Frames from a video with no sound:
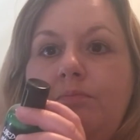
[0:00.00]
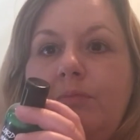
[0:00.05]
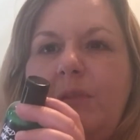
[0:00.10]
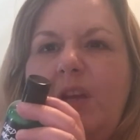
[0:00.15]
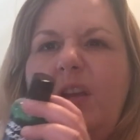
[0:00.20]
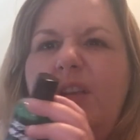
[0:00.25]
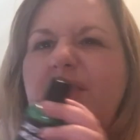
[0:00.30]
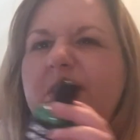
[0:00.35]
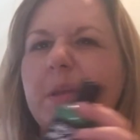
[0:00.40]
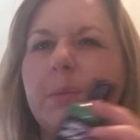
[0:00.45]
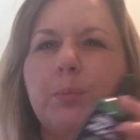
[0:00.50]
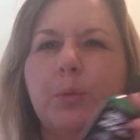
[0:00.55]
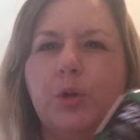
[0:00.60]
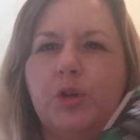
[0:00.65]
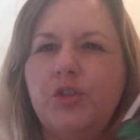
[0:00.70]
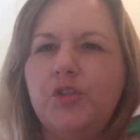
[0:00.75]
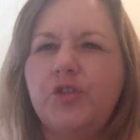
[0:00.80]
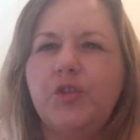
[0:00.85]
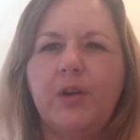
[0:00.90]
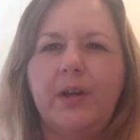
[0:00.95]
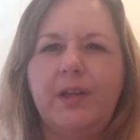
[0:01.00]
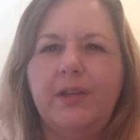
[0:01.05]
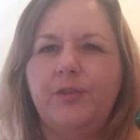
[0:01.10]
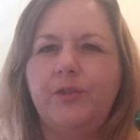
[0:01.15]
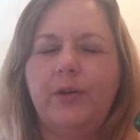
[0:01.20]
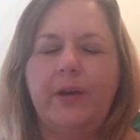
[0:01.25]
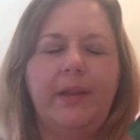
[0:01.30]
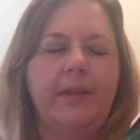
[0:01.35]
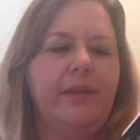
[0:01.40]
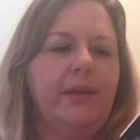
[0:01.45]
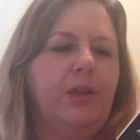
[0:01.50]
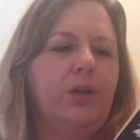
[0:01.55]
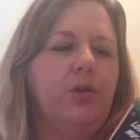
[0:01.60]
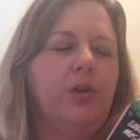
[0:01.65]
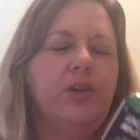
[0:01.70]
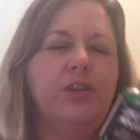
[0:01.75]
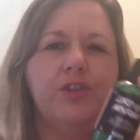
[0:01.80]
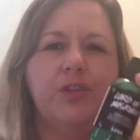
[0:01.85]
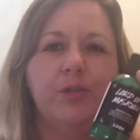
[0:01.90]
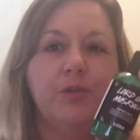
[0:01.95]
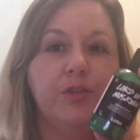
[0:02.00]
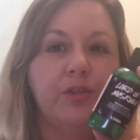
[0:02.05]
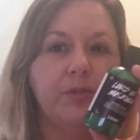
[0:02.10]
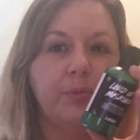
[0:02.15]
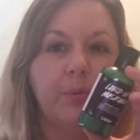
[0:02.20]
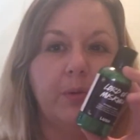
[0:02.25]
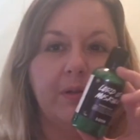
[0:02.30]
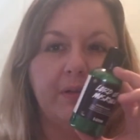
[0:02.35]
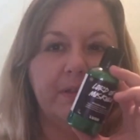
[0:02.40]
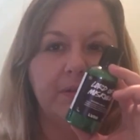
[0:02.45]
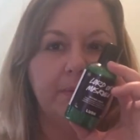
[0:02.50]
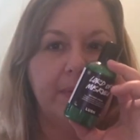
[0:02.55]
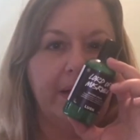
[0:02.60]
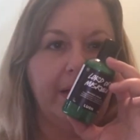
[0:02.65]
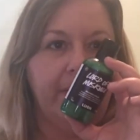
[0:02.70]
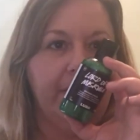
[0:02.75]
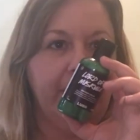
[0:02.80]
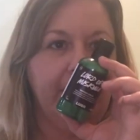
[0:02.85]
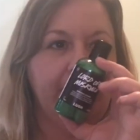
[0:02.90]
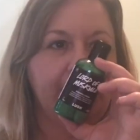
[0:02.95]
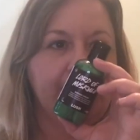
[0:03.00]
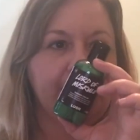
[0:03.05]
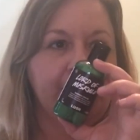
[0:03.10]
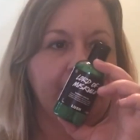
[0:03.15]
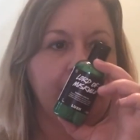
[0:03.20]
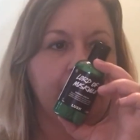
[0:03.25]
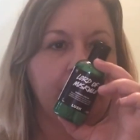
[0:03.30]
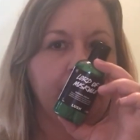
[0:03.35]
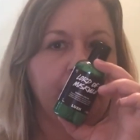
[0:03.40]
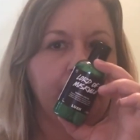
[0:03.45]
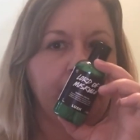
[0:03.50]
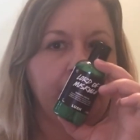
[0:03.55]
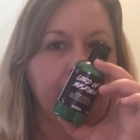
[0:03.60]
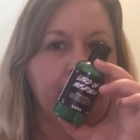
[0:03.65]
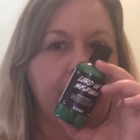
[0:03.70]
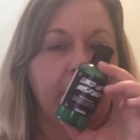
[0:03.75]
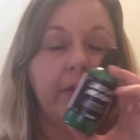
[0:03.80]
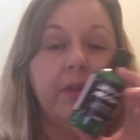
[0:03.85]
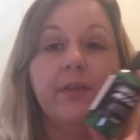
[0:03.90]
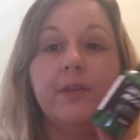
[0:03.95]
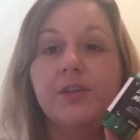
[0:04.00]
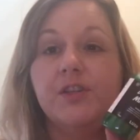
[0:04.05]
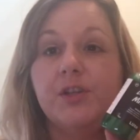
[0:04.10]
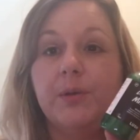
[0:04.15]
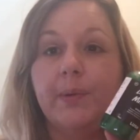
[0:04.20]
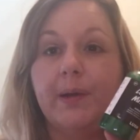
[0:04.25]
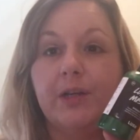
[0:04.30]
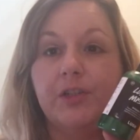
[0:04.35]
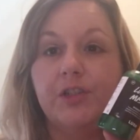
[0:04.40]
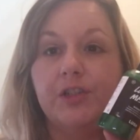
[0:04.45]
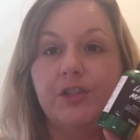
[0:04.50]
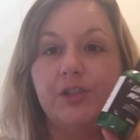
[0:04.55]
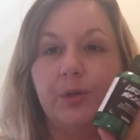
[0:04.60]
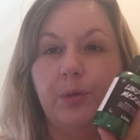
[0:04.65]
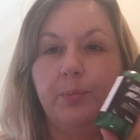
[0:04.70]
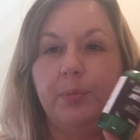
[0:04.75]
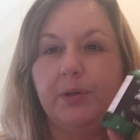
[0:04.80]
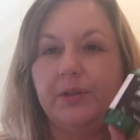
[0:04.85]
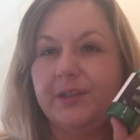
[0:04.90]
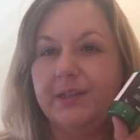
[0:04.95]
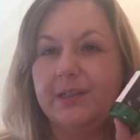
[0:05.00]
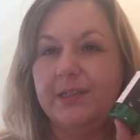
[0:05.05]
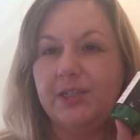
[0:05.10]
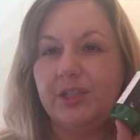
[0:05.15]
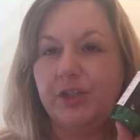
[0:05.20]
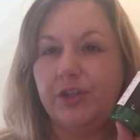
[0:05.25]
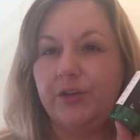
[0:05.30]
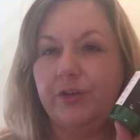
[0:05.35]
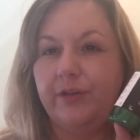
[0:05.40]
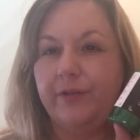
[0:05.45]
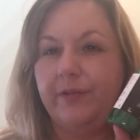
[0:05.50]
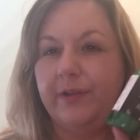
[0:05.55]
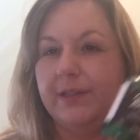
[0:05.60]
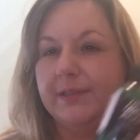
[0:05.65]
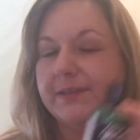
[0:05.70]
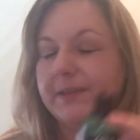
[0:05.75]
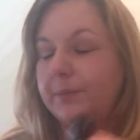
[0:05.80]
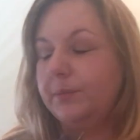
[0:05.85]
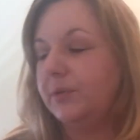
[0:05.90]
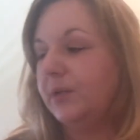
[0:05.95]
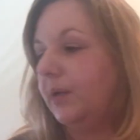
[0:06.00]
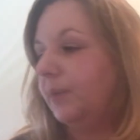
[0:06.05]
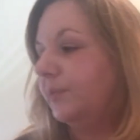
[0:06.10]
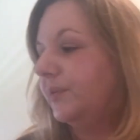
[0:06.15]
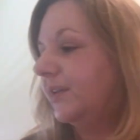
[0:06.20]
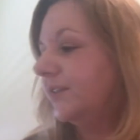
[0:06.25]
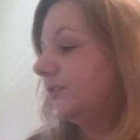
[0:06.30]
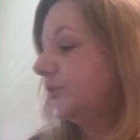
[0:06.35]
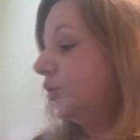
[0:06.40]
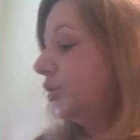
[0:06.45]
like you say, moisturise or anything, because you just want to smell this. I think they do actually do a body conditioner with it sometimes. That's